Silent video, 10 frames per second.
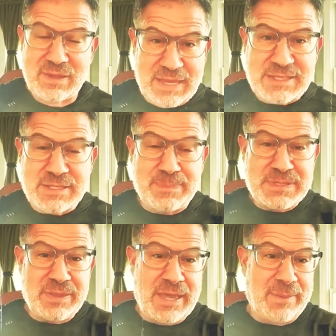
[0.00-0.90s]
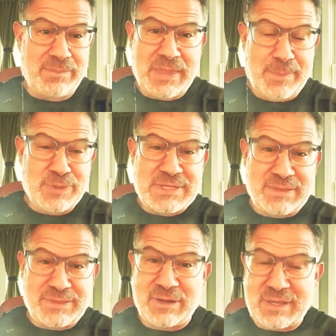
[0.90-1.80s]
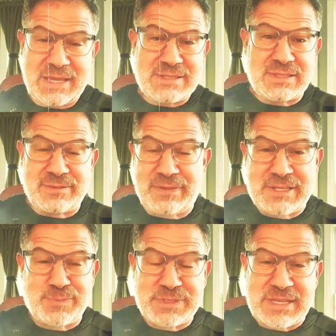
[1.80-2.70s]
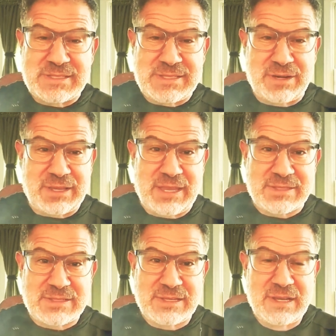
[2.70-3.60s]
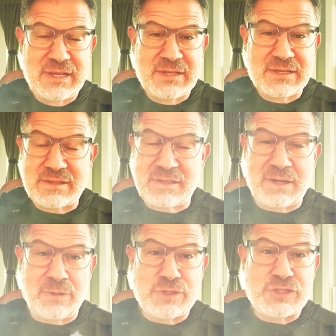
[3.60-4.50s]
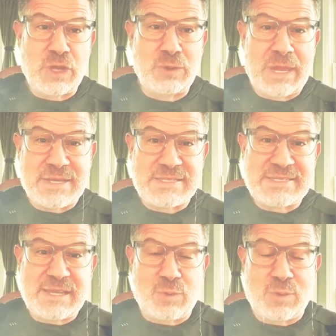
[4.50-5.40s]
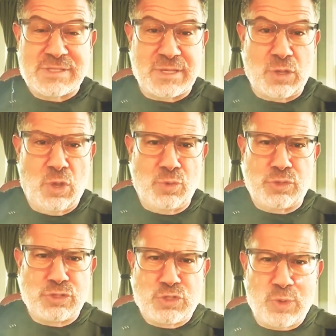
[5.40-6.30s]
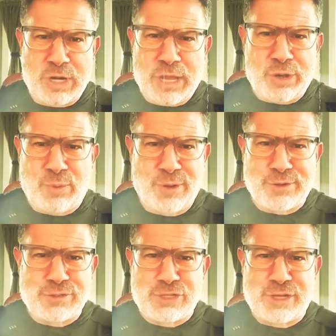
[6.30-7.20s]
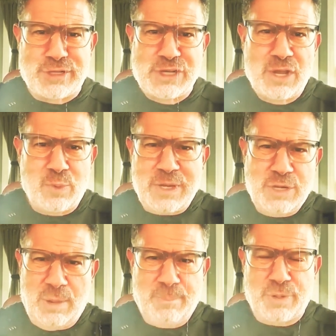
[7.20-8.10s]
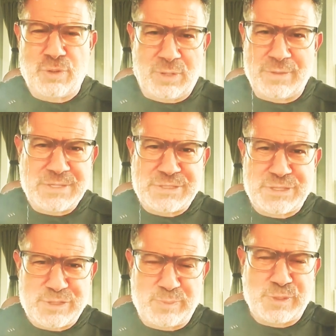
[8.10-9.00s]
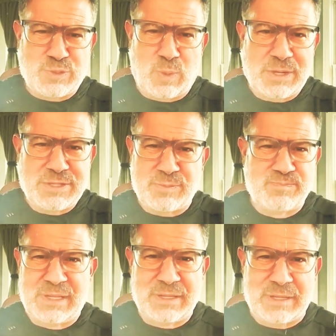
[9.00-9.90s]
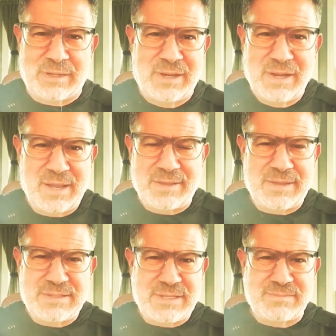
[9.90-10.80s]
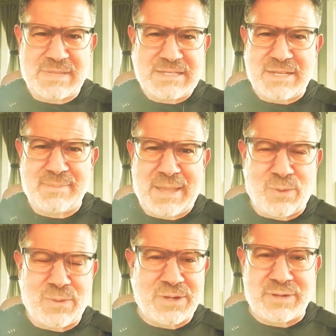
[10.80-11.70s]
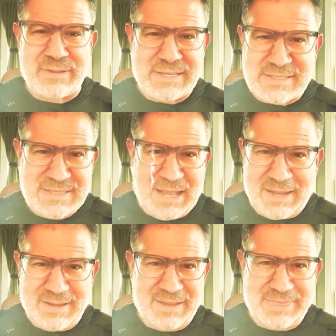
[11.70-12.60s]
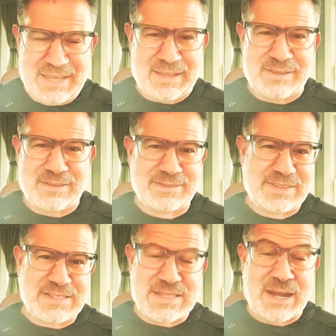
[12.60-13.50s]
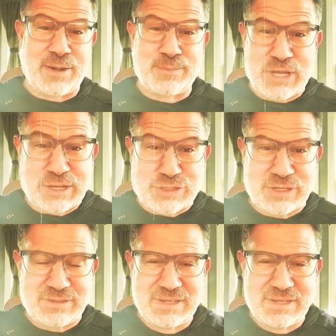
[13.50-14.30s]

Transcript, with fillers: That's up to them. They present their case. The defense presents their case. You know, there's no like sequence like, oh, they're doing it out of order, Judge. We numbered all of these exhibits one to million, and they did they did them out of order. That's not a thing. That's not an objection.